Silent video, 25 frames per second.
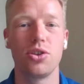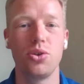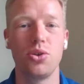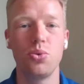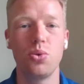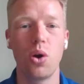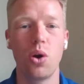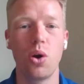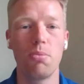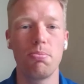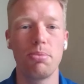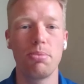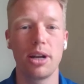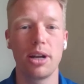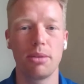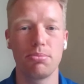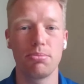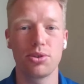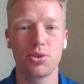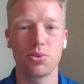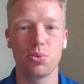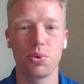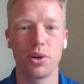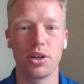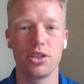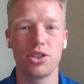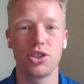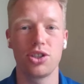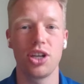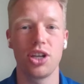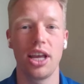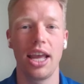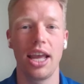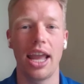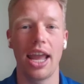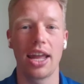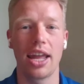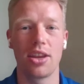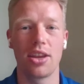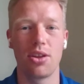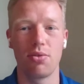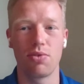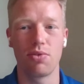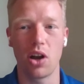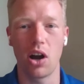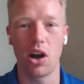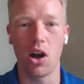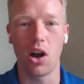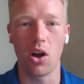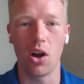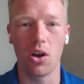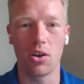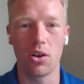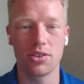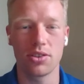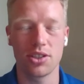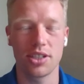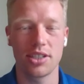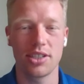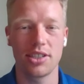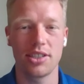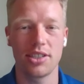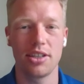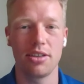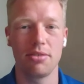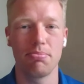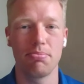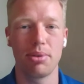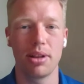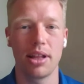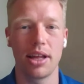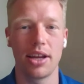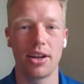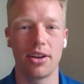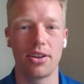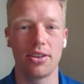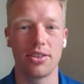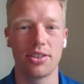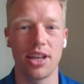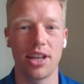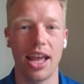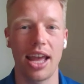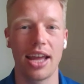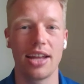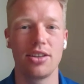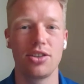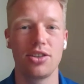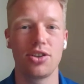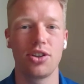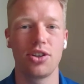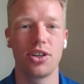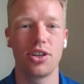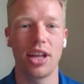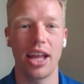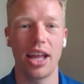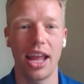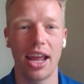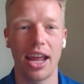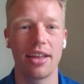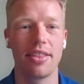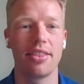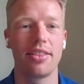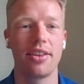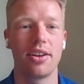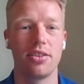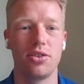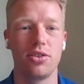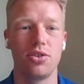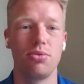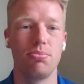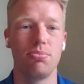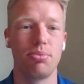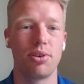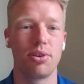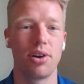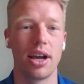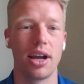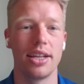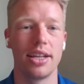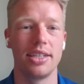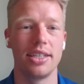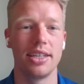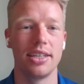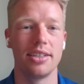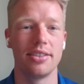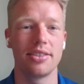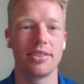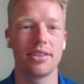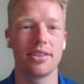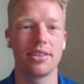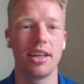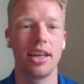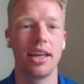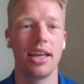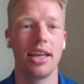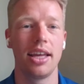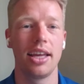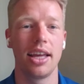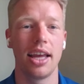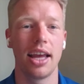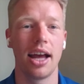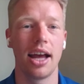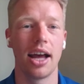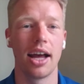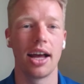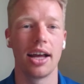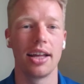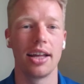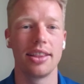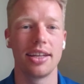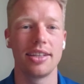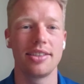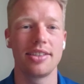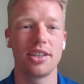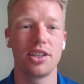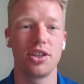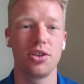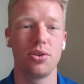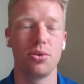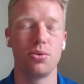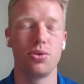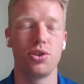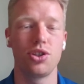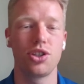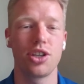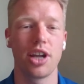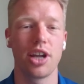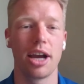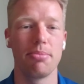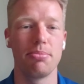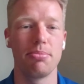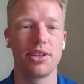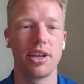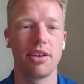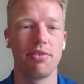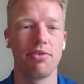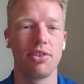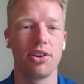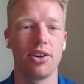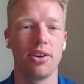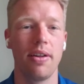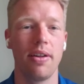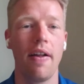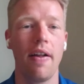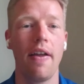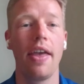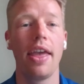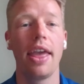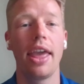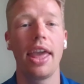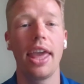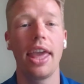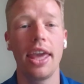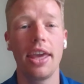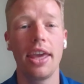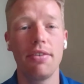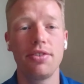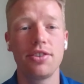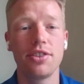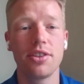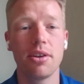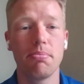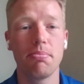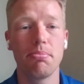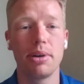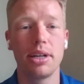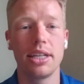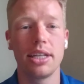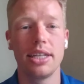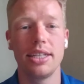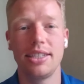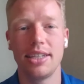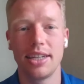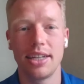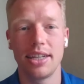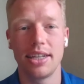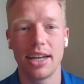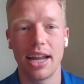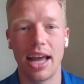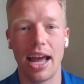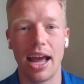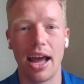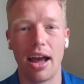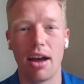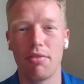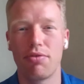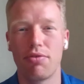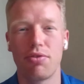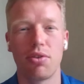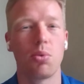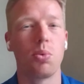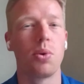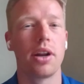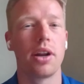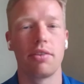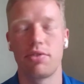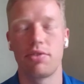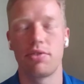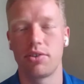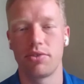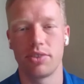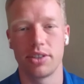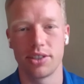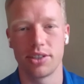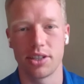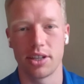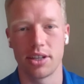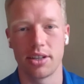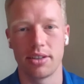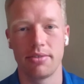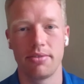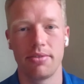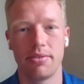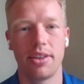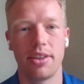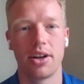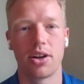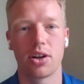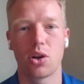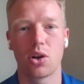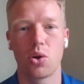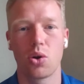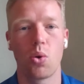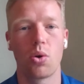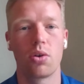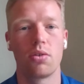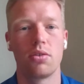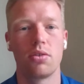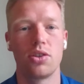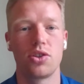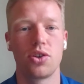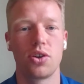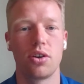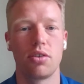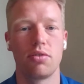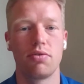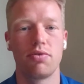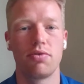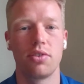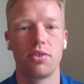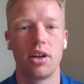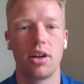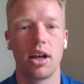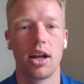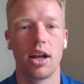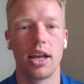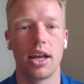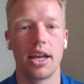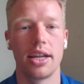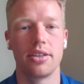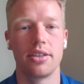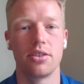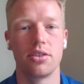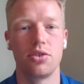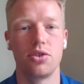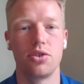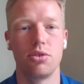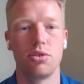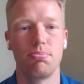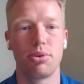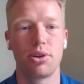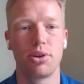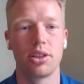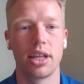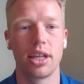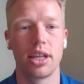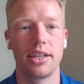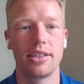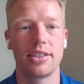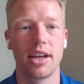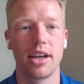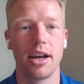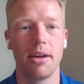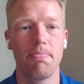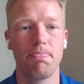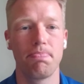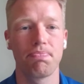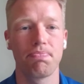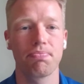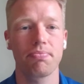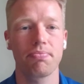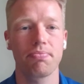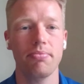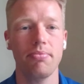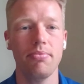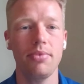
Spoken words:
So you open up Swish and you've got all 16 players entered and their duper IDs. That's a huge time saver. If somebody didn't have, for whatever reason, their CourtReserve and duper linked up,